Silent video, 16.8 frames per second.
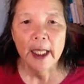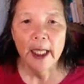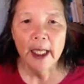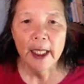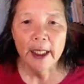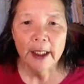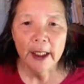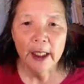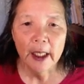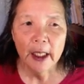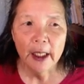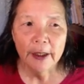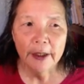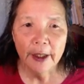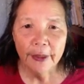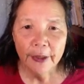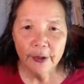And
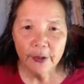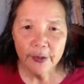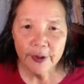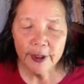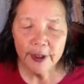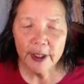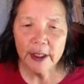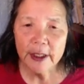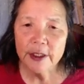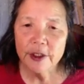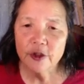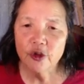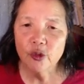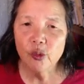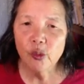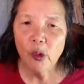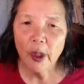the third thing is
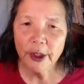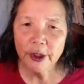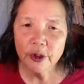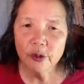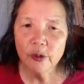you want